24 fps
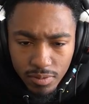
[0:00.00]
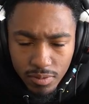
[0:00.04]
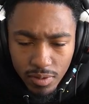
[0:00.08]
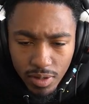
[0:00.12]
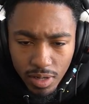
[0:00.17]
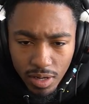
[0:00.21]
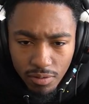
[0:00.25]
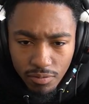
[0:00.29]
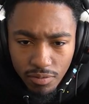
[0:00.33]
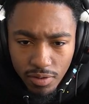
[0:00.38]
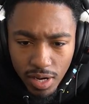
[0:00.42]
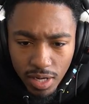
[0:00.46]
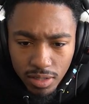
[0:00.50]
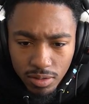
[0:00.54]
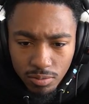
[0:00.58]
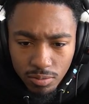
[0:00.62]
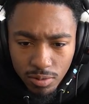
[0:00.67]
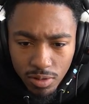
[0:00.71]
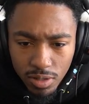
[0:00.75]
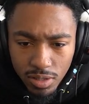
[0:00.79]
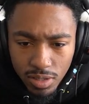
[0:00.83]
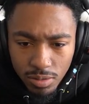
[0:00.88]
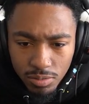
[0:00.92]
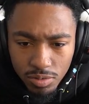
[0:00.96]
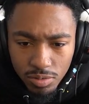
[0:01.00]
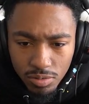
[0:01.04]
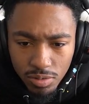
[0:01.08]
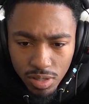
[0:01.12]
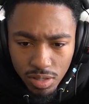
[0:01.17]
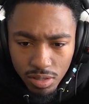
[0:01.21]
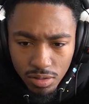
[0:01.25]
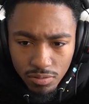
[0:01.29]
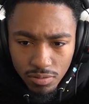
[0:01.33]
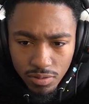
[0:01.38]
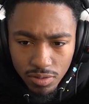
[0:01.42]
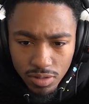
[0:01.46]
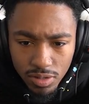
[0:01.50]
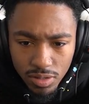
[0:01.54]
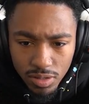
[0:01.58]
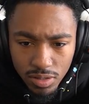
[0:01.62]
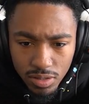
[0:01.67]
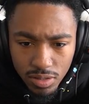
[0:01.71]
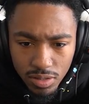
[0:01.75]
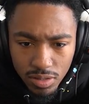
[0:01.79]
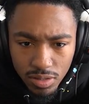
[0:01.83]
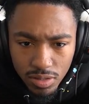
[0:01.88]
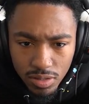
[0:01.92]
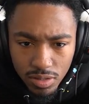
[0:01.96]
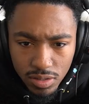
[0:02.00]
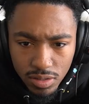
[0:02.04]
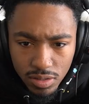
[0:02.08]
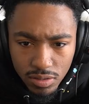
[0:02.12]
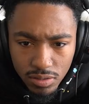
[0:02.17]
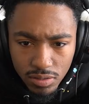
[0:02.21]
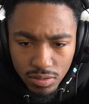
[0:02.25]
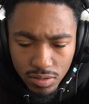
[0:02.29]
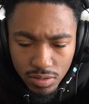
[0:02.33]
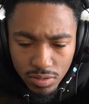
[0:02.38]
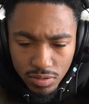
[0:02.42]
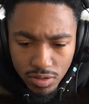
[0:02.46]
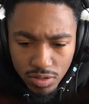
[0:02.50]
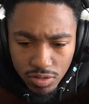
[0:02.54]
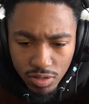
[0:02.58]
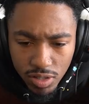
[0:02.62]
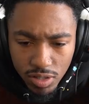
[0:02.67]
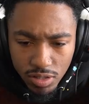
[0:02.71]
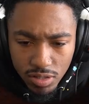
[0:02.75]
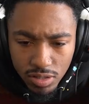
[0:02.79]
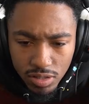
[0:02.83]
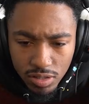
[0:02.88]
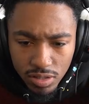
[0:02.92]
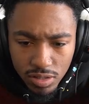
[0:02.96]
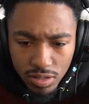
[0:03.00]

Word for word: I forgot the words. I'm too nervous. Stranger.